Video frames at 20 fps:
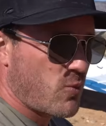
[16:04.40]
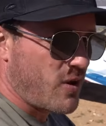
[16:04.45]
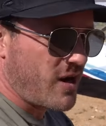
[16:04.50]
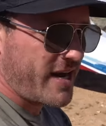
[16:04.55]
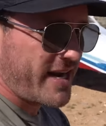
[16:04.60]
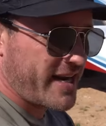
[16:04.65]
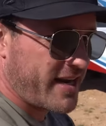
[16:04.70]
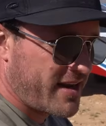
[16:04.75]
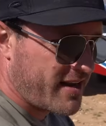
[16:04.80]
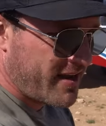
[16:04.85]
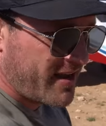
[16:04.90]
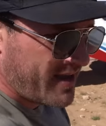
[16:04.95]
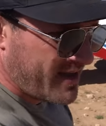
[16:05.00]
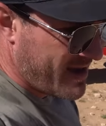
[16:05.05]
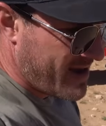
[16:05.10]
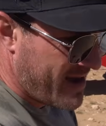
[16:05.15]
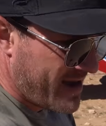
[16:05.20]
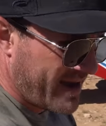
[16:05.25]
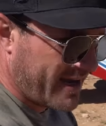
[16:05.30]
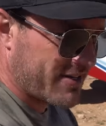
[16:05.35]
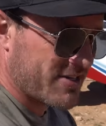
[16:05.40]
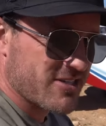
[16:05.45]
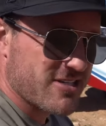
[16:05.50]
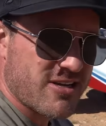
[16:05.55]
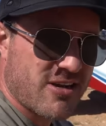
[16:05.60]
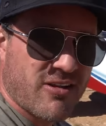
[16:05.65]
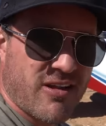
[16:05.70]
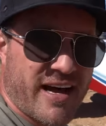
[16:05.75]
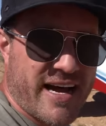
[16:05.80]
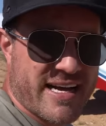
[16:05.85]
wide and
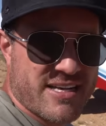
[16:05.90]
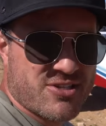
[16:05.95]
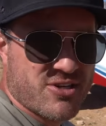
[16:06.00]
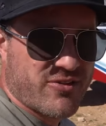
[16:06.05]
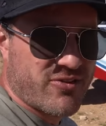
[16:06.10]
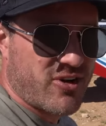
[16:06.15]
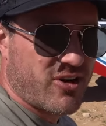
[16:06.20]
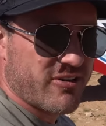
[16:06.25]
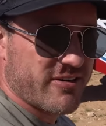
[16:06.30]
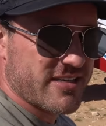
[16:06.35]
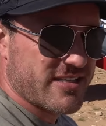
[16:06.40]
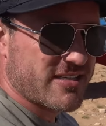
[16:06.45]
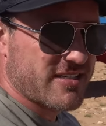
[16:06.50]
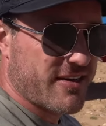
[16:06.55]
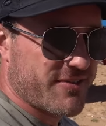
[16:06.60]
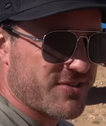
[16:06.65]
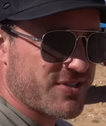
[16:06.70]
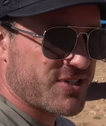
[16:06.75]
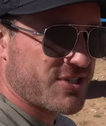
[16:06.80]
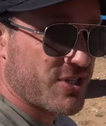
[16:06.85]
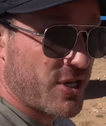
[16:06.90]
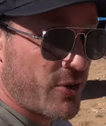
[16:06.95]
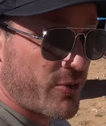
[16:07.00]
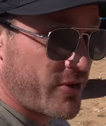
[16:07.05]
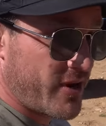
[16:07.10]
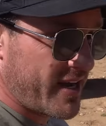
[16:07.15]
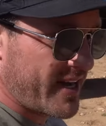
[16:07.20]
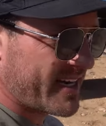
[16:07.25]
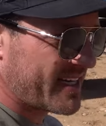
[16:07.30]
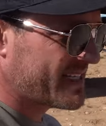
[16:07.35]
just glides over all this stuff so
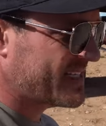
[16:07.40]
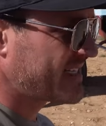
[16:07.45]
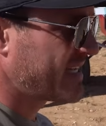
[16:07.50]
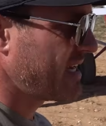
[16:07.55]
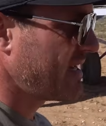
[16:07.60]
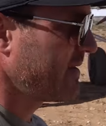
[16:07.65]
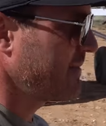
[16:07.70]
nice,